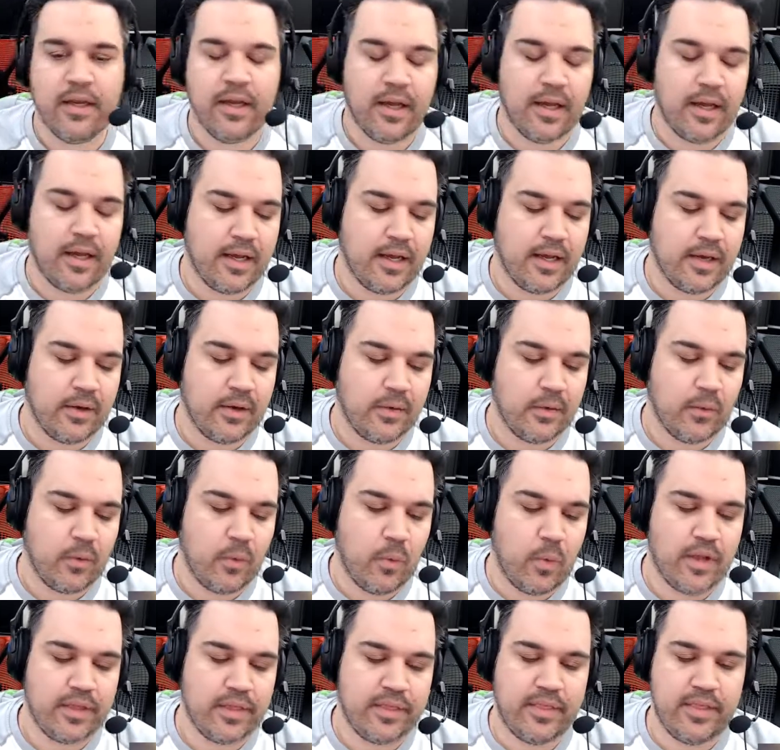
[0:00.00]

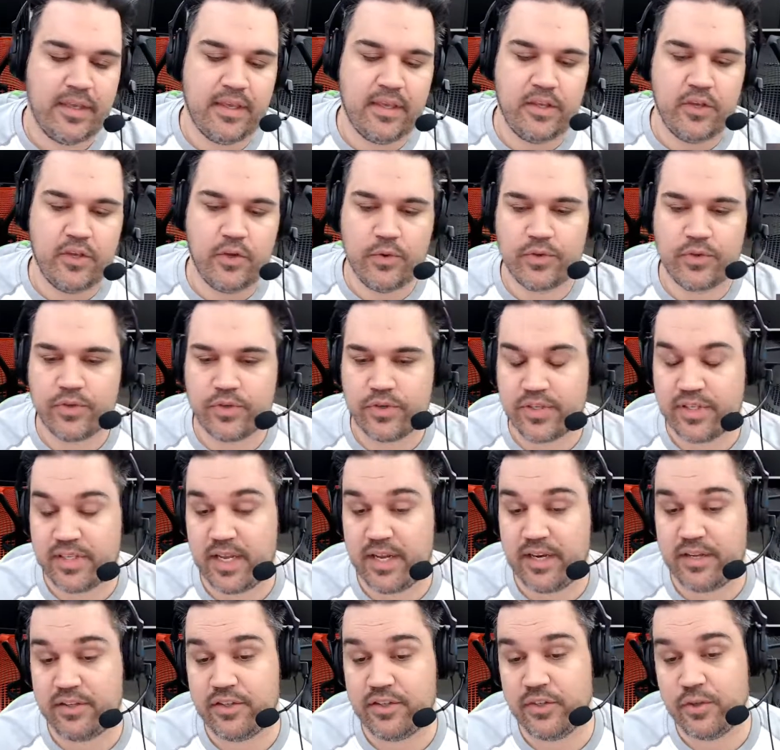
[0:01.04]
what the user
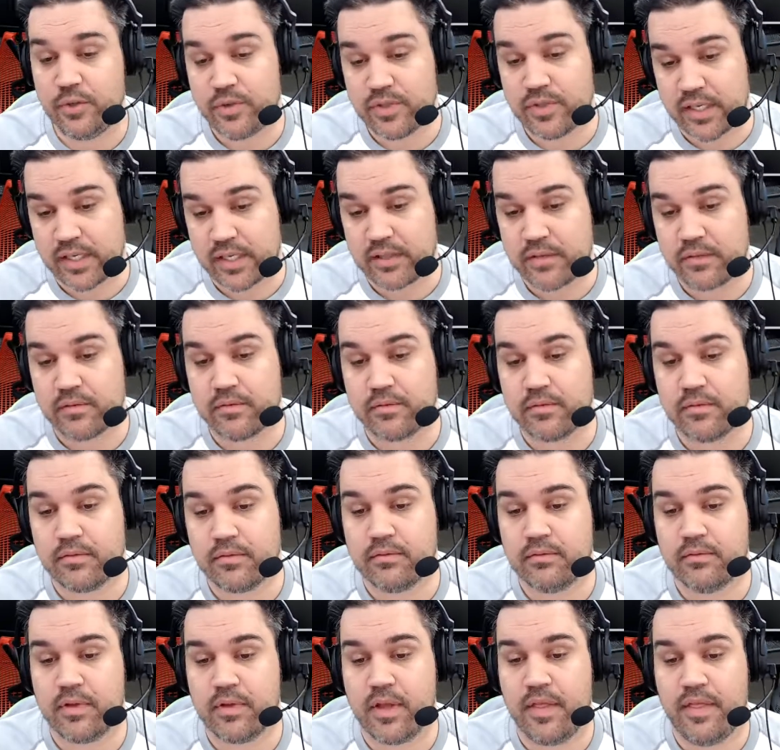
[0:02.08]
set is using,
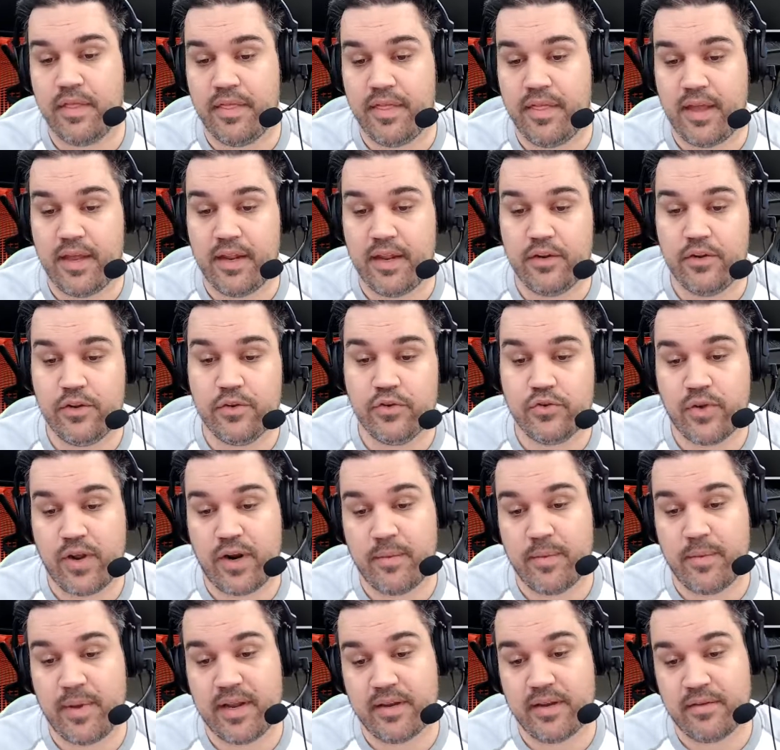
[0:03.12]
and then you try
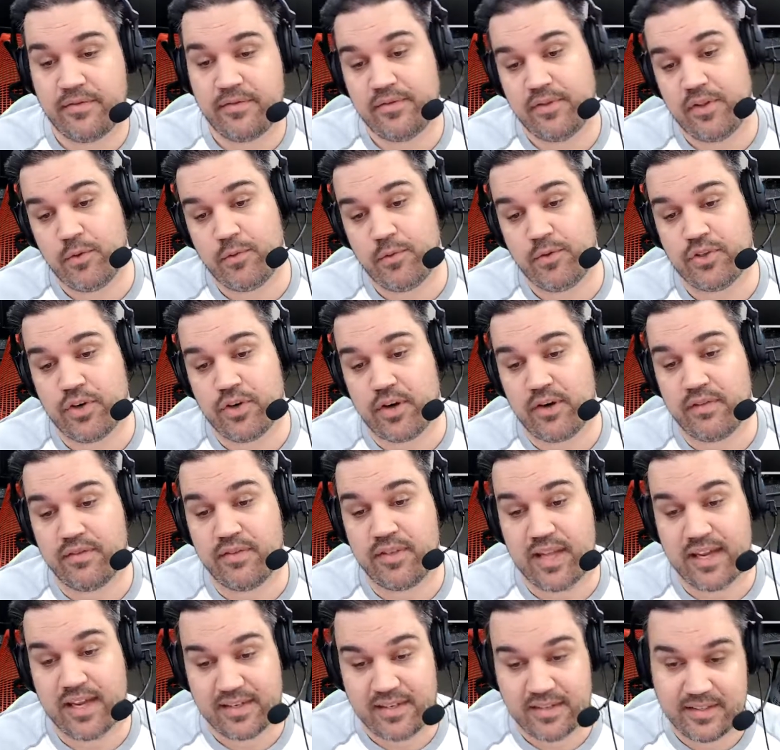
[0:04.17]
to make a flow chart of
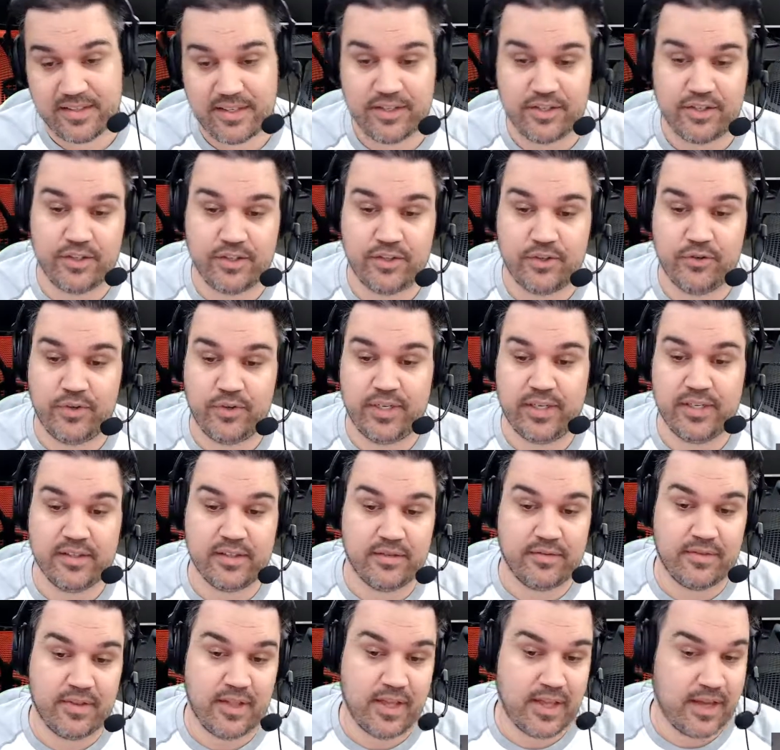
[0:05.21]
like decision trees
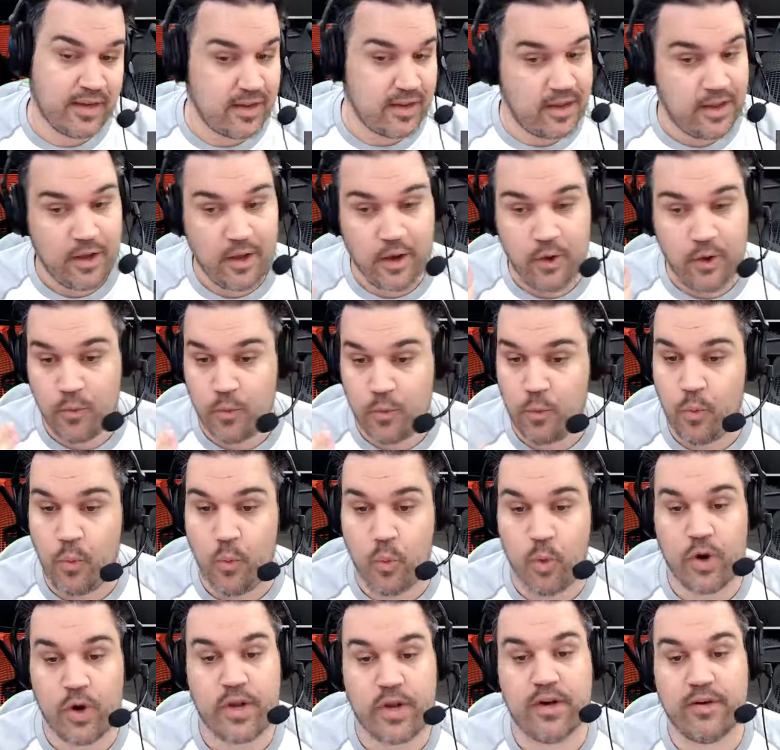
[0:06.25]
of like,
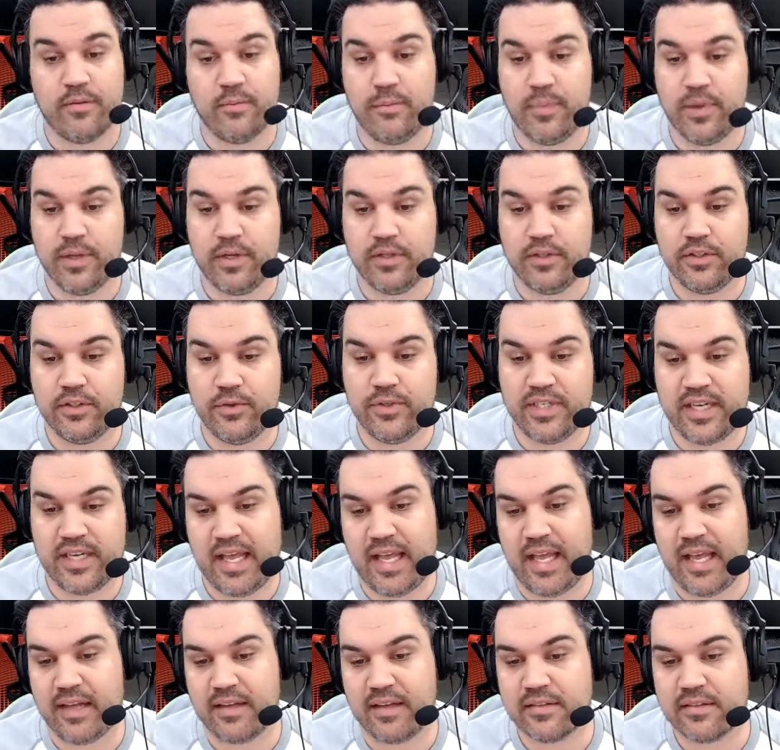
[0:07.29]
we're going to build using
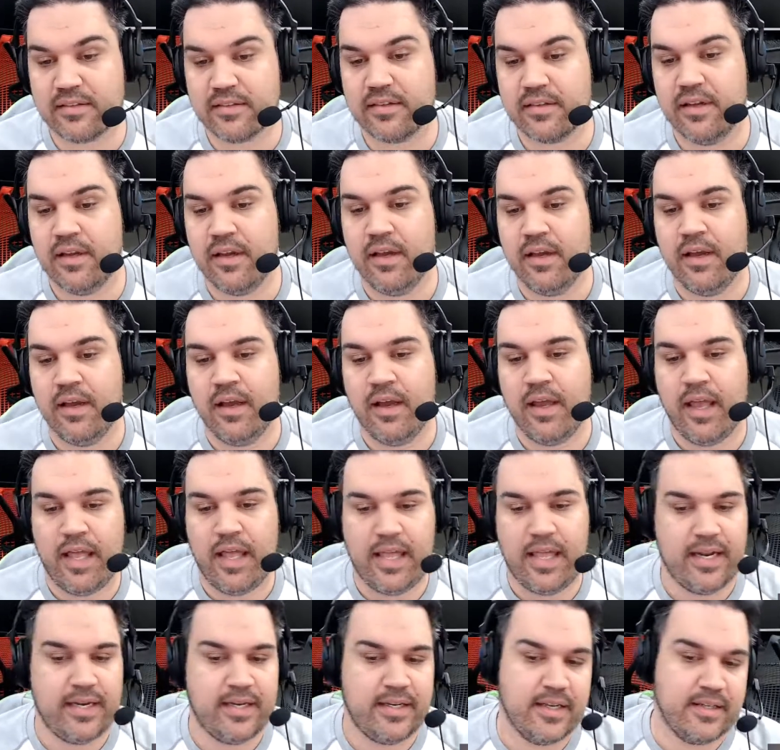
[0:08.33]
X,
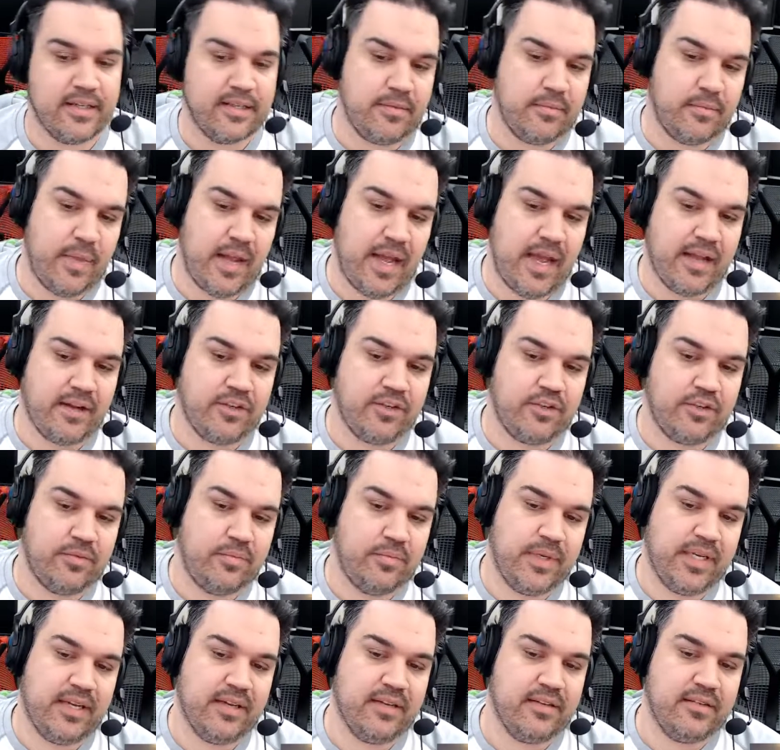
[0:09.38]
and it doesn't match
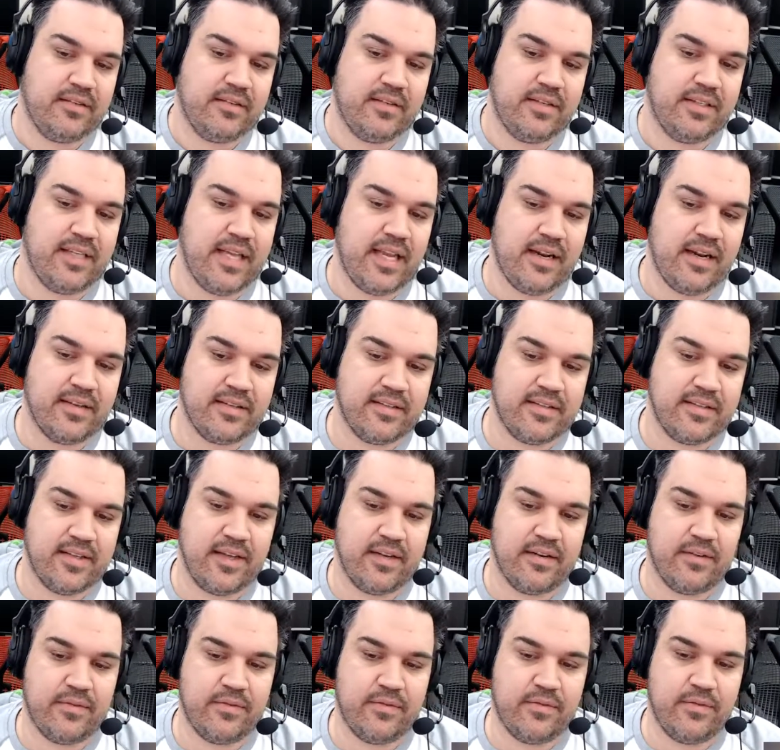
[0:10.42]
because the data
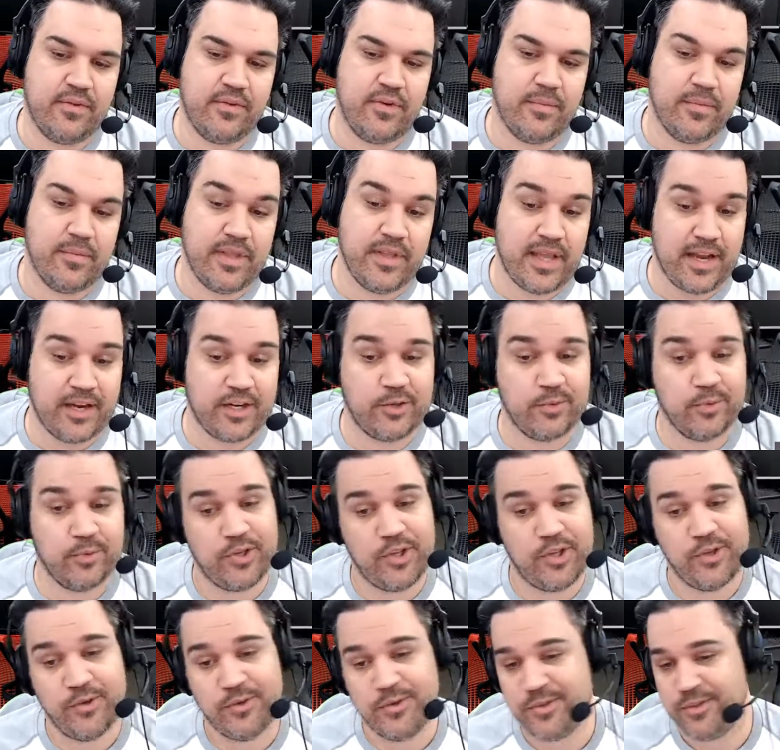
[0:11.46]
set from the actual
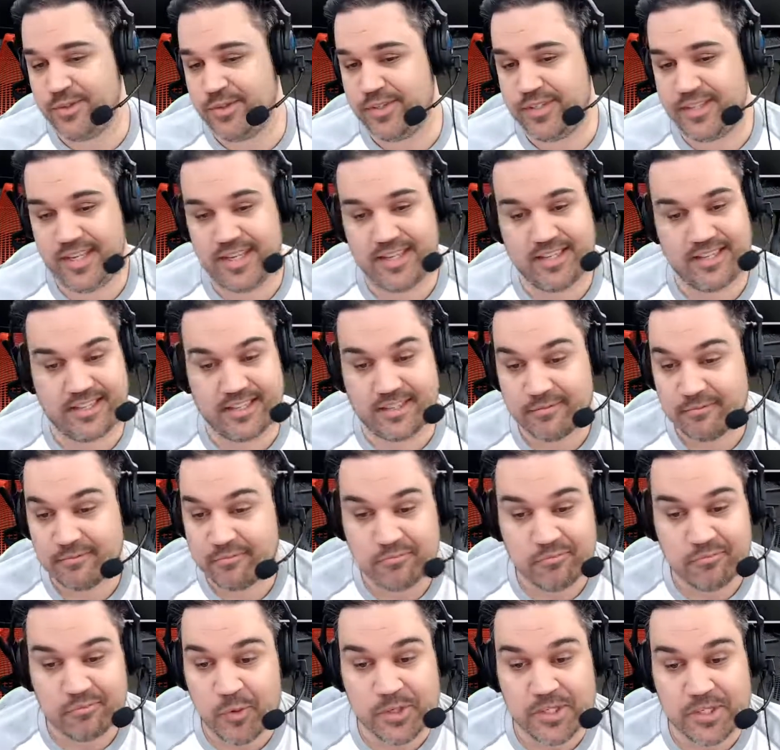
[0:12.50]
users
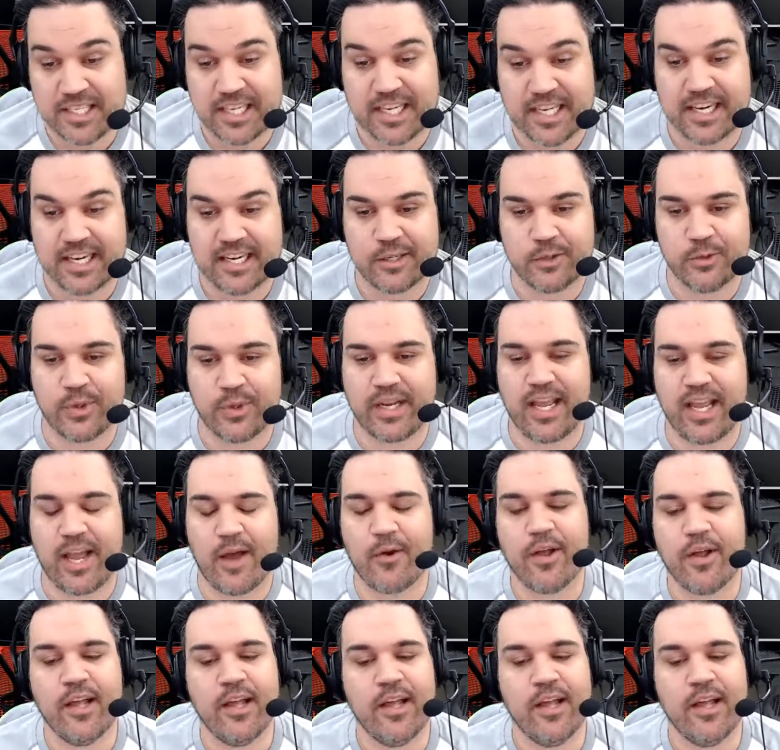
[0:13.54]
wasn't taken into account.